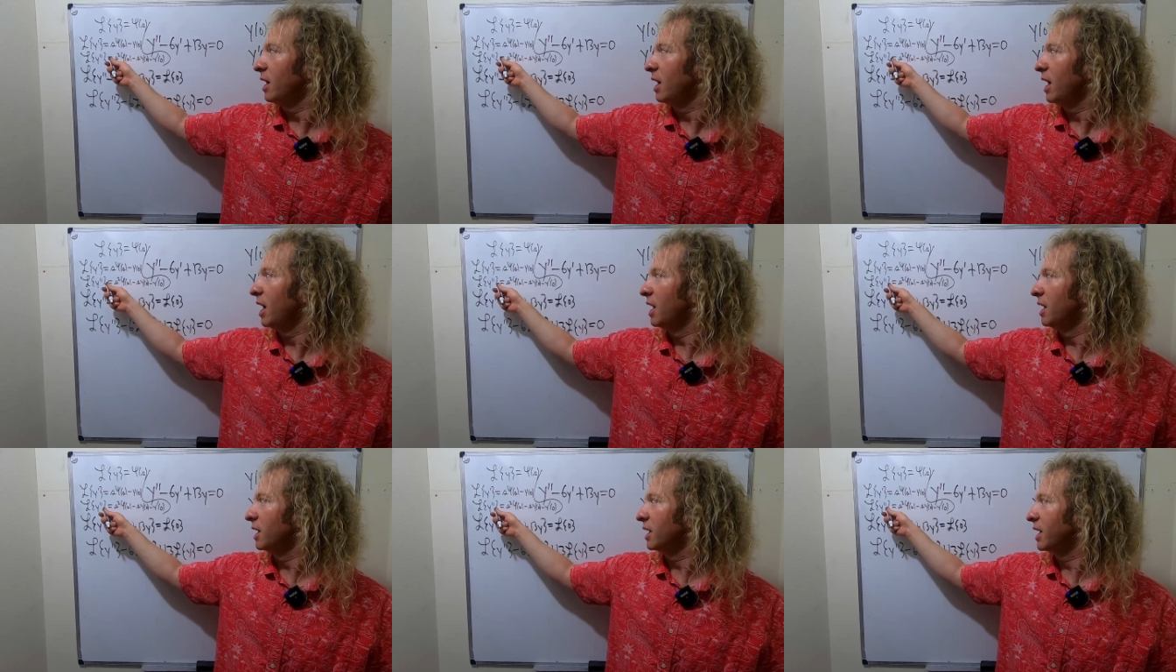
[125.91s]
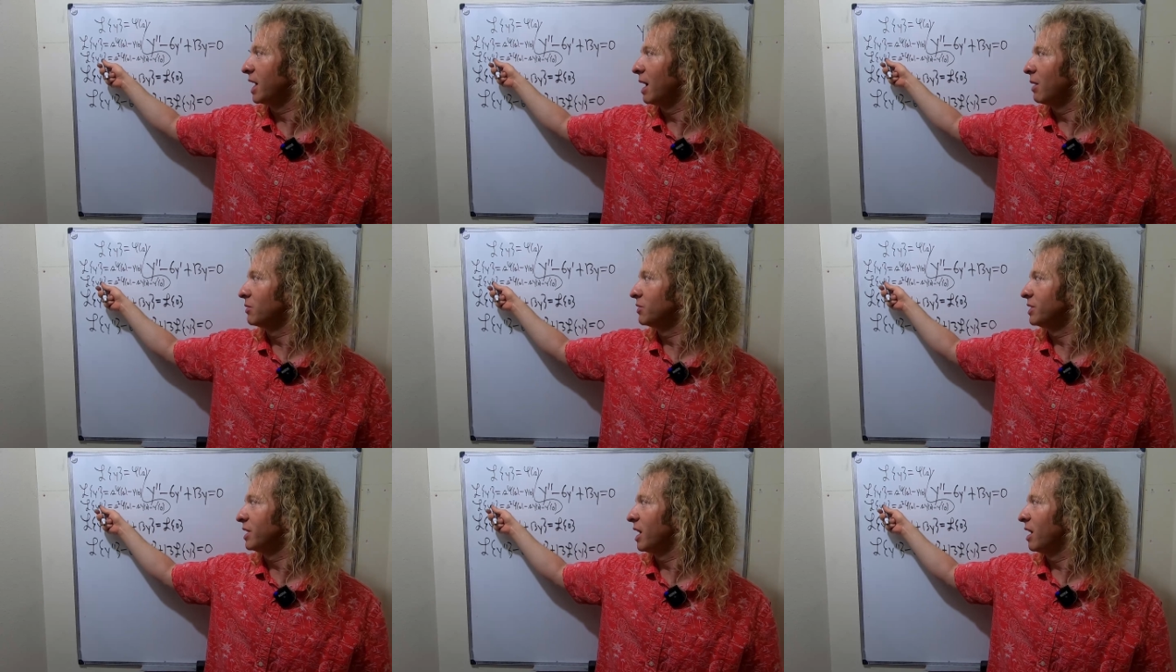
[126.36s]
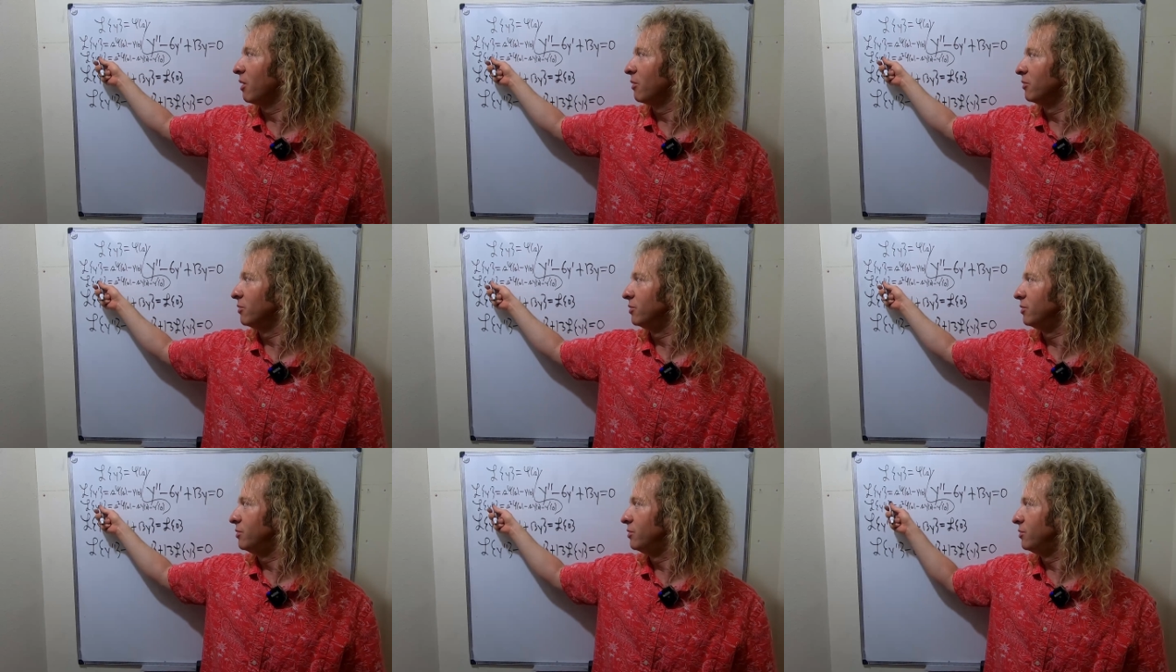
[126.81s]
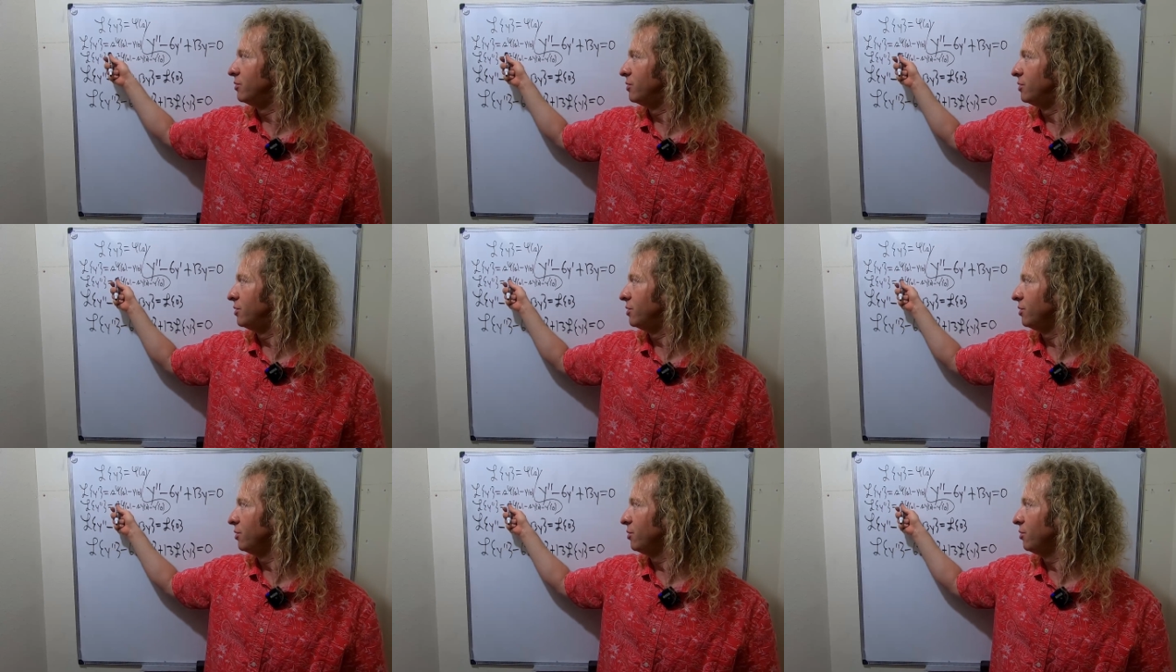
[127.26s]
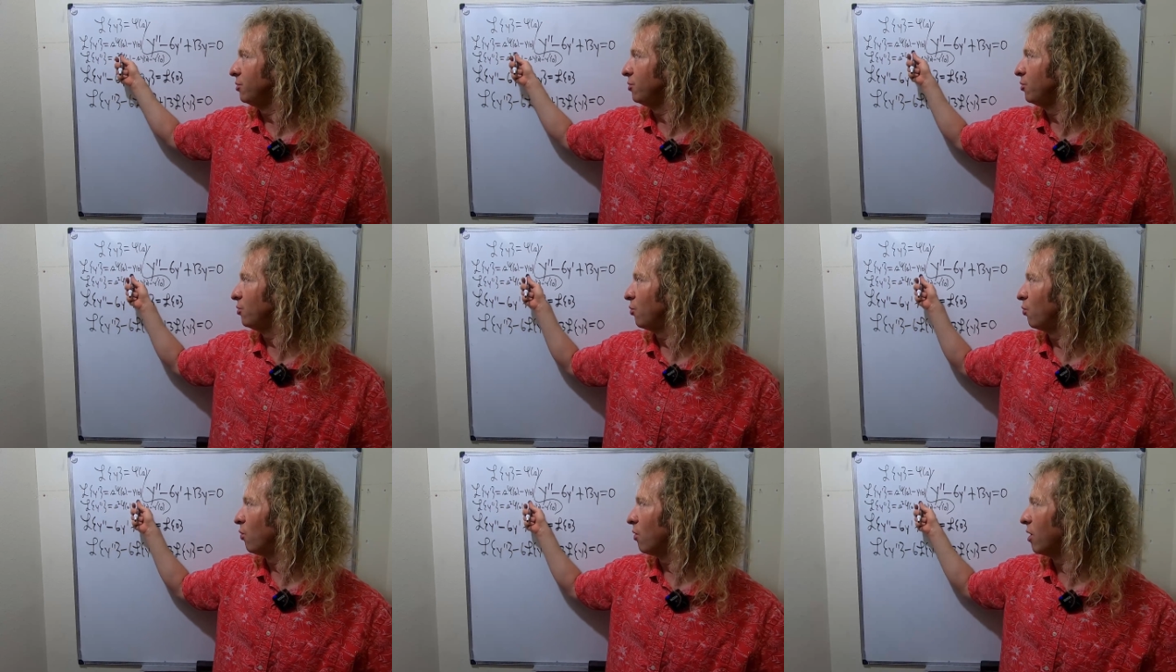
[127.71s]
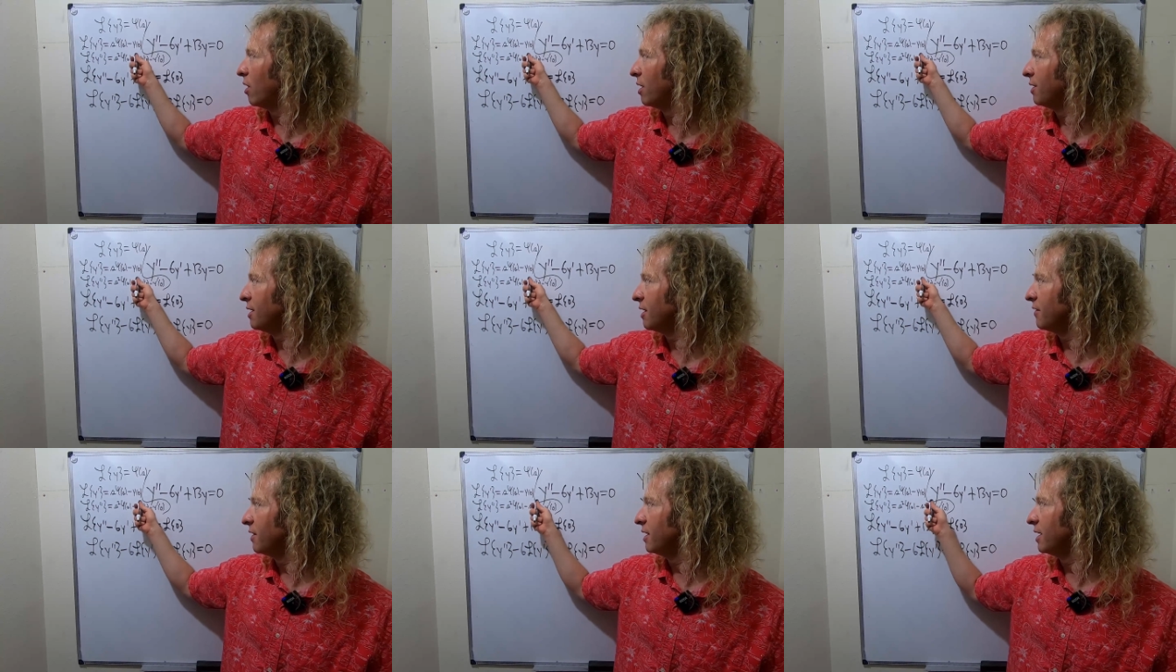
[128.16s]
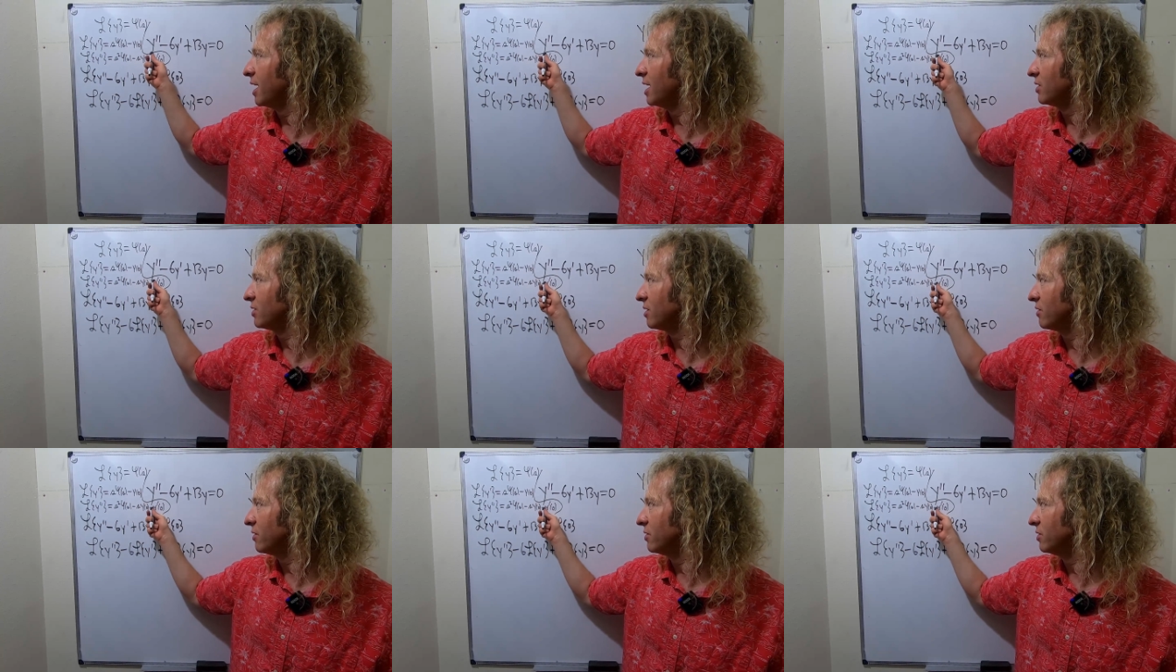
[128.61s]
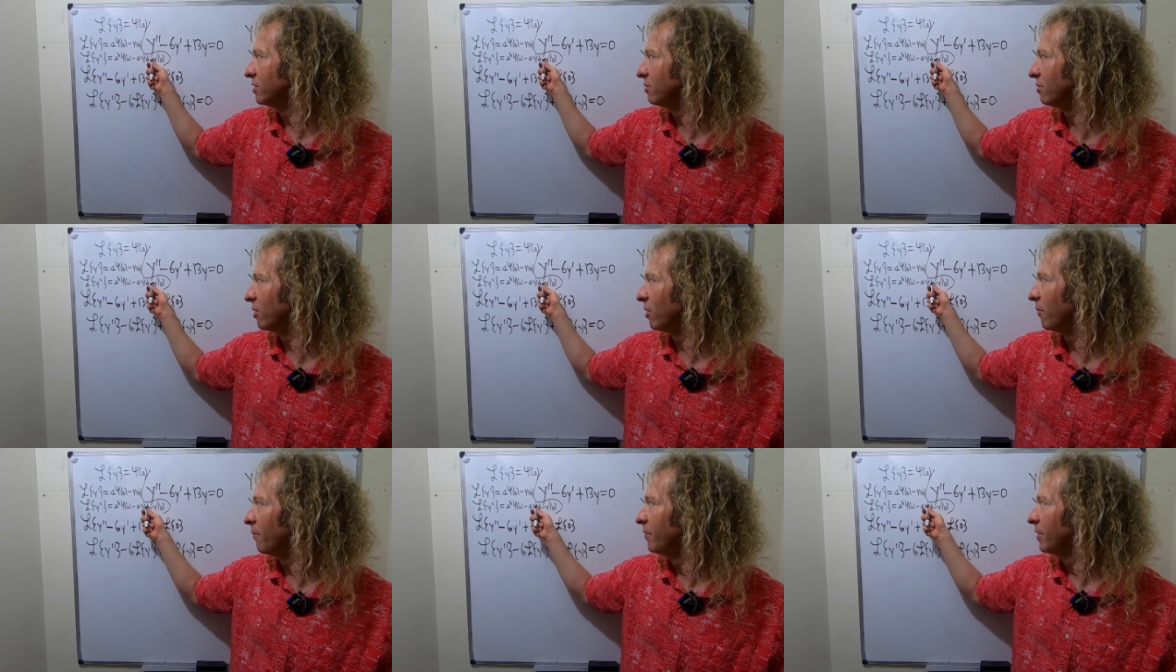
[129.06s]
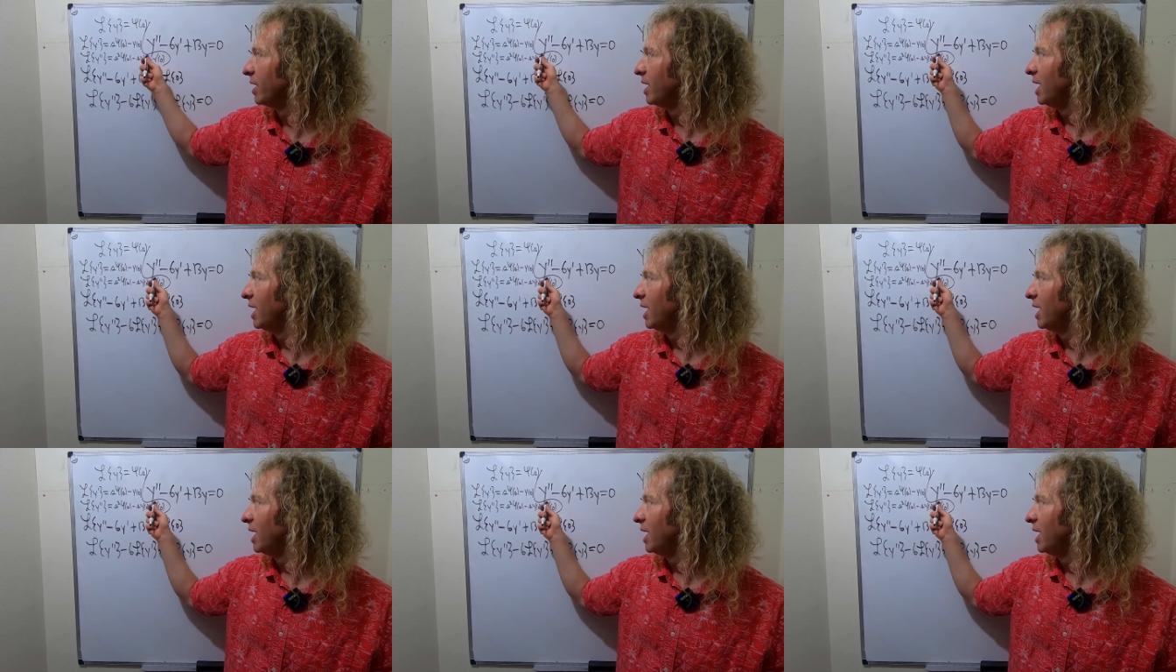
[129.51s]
And it counts down. 2, 1, and then s to the 0.